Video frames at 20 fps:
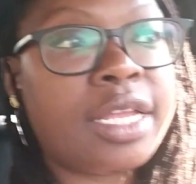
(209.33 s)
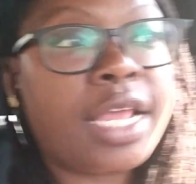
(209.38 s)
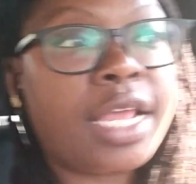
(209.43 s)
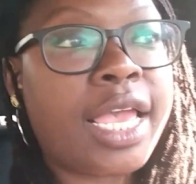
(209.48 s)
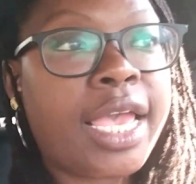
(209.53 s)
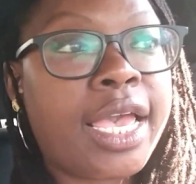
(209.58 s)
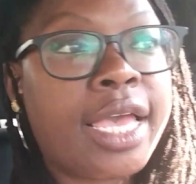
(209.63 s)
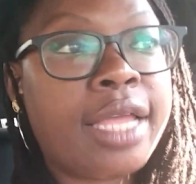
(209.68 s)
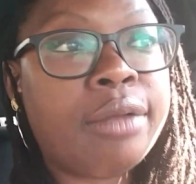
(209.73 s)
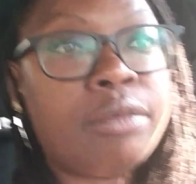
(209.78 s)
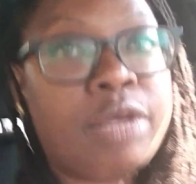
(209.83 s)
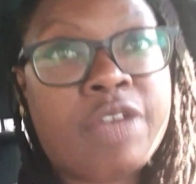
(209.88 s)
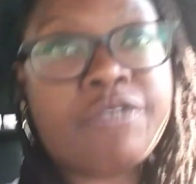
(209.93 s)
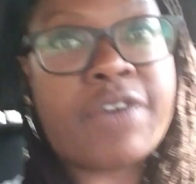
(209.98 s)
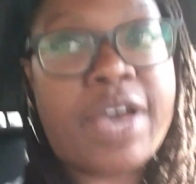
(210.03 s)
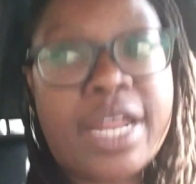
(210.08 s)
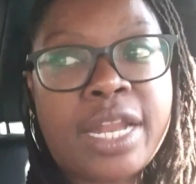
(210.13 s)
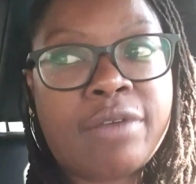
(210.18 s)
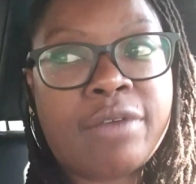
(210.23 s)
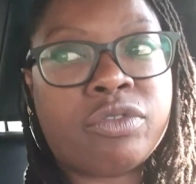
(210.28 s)
And if
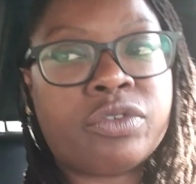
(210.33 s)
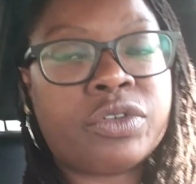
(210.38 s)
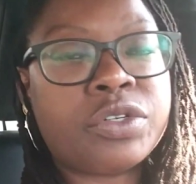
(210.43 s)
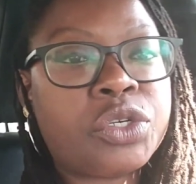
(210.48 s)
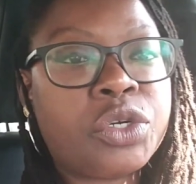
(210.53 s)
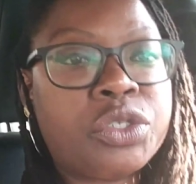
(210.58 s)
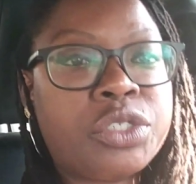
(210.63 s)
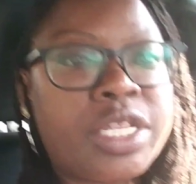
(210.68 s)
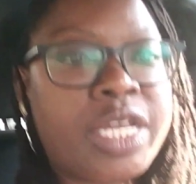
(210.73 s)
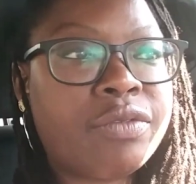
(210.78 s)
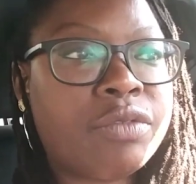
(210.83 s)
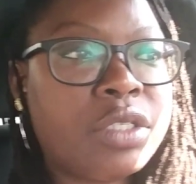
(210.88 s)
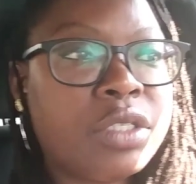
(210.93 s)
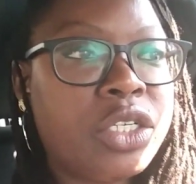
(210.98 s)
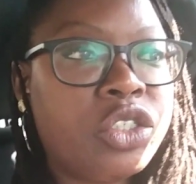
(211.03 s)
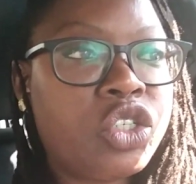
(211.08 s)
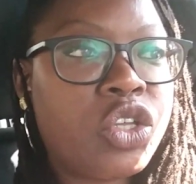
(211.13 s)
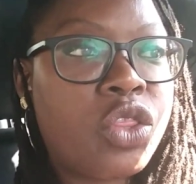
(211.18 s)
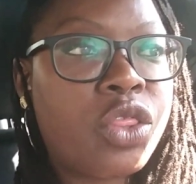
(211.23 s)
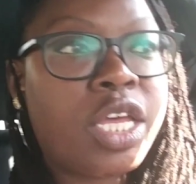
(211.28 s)
I never returned to that
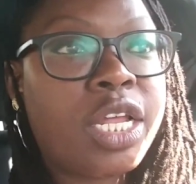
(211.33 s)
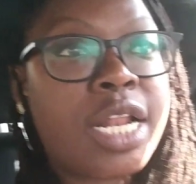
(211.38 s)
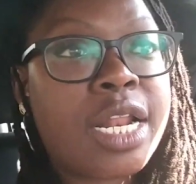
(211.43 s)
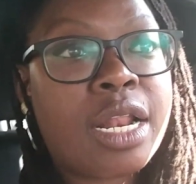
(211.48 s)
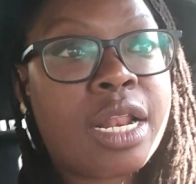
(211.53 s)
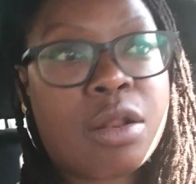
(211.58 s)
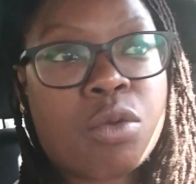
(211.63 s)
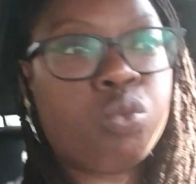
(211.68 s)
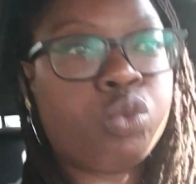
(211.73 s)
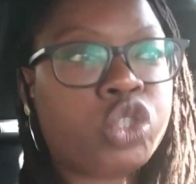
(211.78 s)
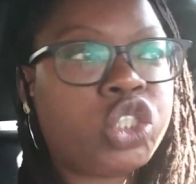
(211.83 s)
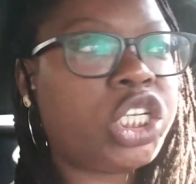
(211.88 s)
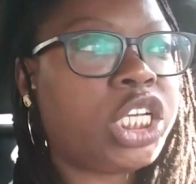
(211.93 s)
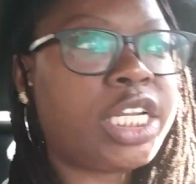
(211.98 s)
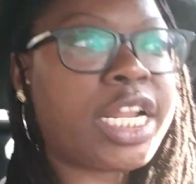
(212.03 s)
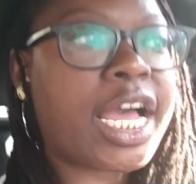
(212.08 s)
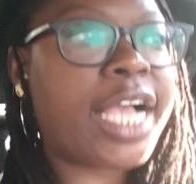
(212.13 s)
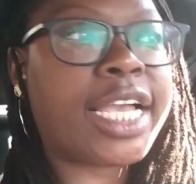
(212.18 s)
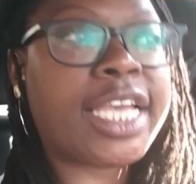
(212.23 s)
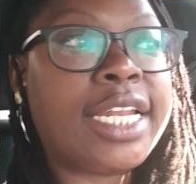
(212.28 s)
religion, then she
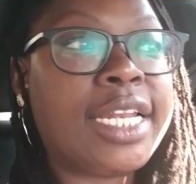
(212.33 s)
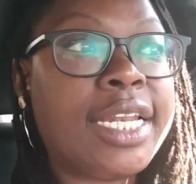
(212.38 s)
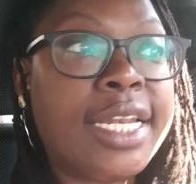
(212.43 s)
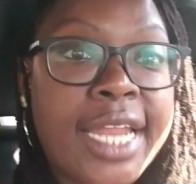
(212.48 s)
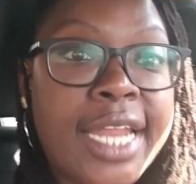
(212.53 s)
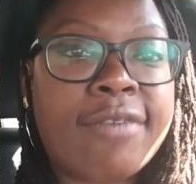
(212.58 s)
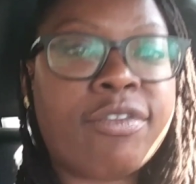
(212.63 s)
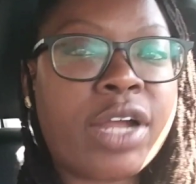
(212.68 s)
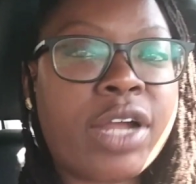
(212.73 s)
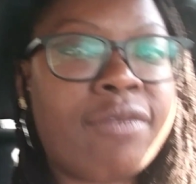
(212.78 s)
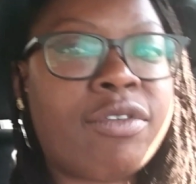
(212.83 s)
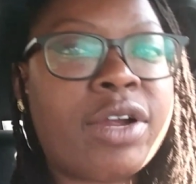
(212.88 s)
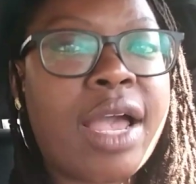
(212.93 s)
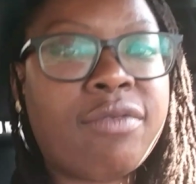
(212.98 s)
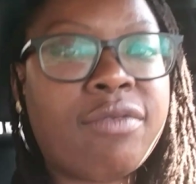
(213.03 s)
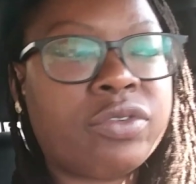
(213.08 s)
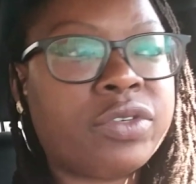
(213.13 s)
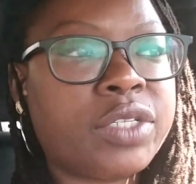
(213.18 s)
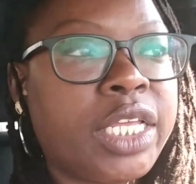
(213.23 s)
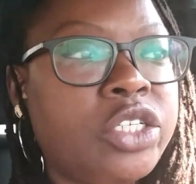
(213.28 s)
and I could never, ever
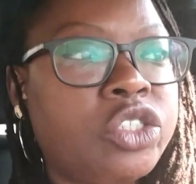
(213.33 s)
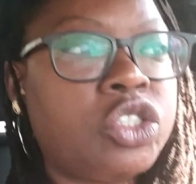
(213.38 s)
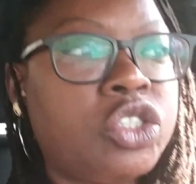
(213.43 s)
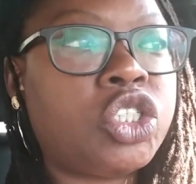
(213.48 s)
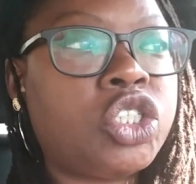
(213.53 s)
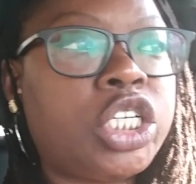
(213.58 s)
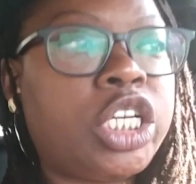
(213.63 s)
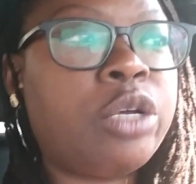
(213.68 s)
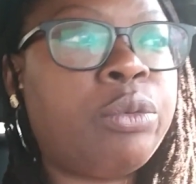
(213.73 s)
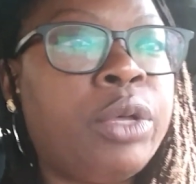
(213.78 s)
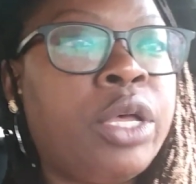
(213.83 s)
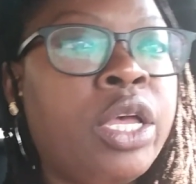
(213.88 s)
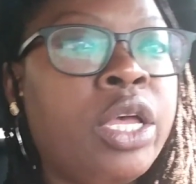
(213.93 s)
have a relationship.